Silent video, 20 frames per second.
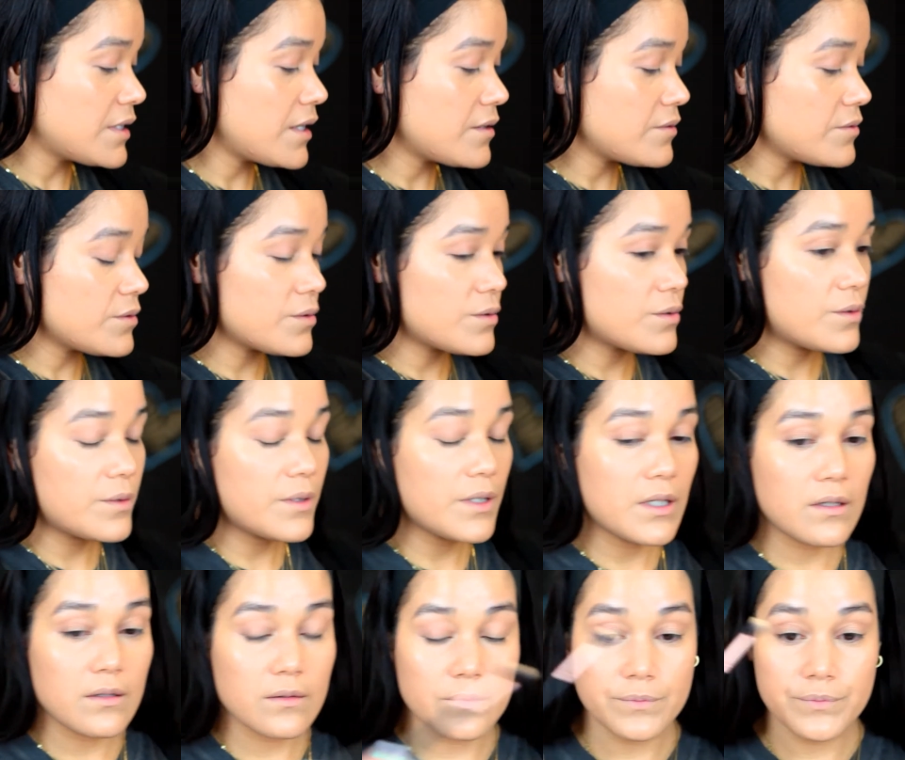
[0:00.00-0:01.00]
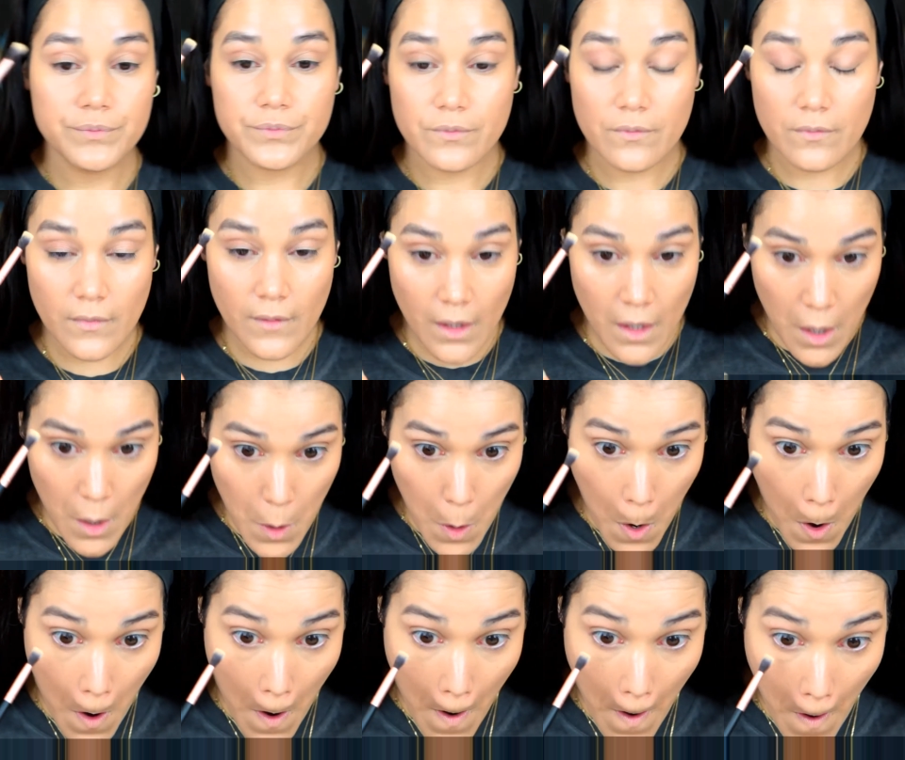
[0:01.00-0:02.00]
That and quick. And
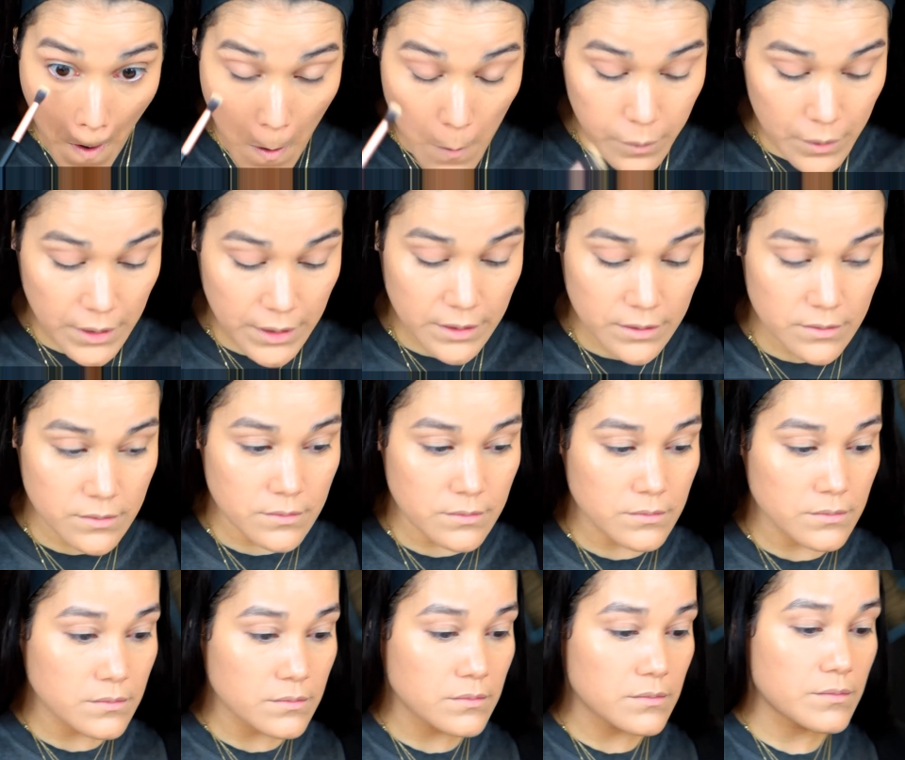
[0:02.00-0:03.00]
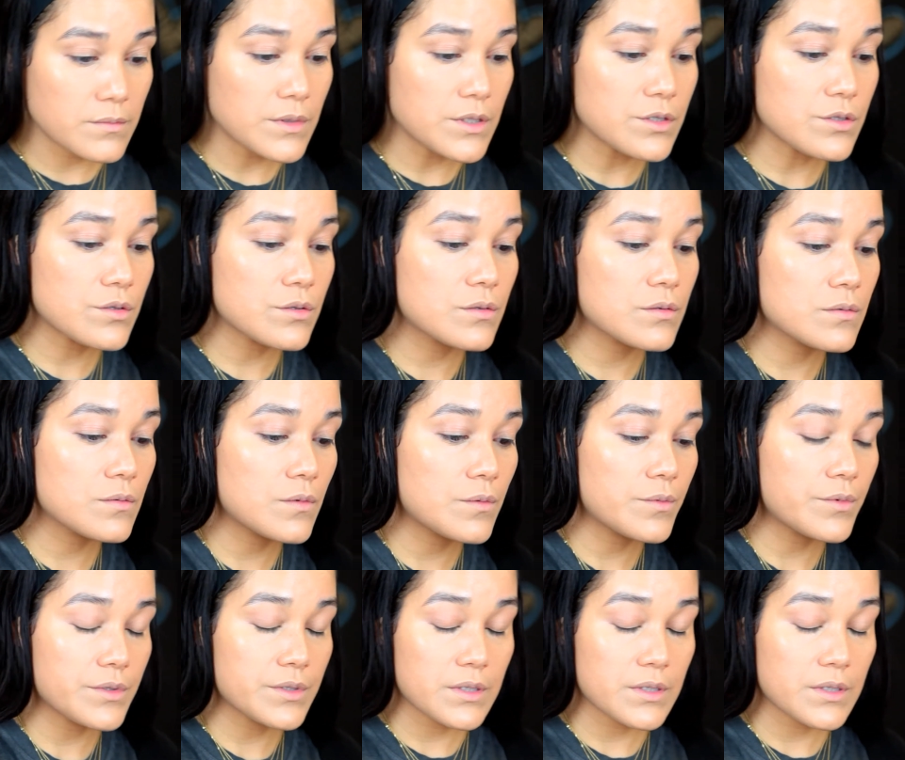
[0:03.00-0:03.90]
only, let me just one more